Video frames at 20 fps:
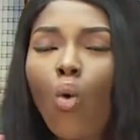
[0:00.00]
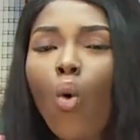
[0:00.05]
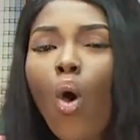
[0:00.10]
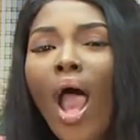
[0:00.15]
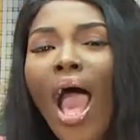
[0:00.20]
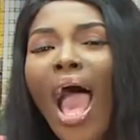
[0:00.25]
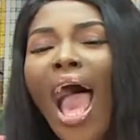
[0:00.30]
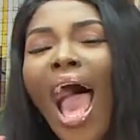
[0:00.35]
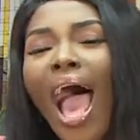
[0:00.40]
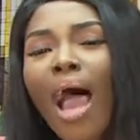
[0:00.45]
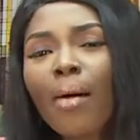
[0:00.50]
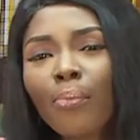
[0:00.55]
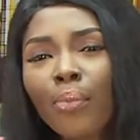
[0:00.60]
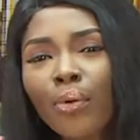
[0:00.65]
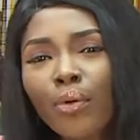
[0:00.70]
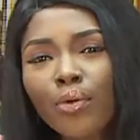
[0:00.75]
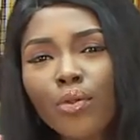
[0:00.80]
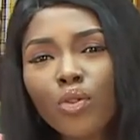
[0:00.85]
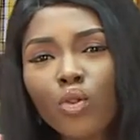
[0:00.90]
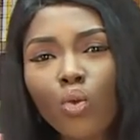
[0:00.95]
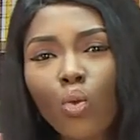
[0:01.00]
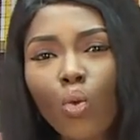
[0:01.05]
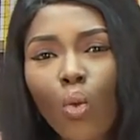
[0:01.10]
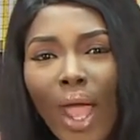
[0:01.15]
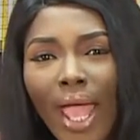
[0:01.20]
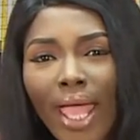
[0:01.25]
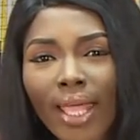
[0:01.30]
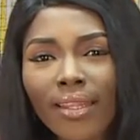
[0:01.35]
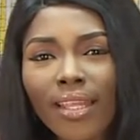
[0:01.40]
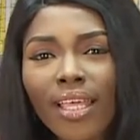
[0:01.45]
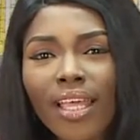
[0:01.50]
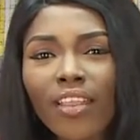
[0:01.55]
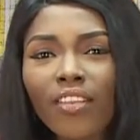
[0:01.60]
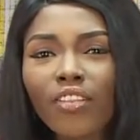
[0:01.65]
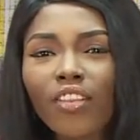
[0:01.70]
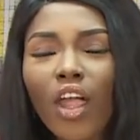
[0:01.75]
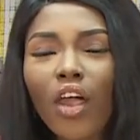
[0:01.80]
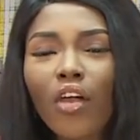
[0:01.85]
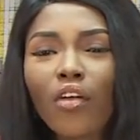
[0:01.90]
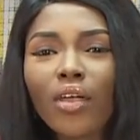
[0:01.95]
what happens when
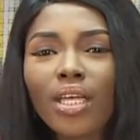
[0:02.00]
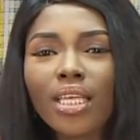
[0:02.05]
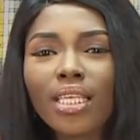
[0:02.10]
there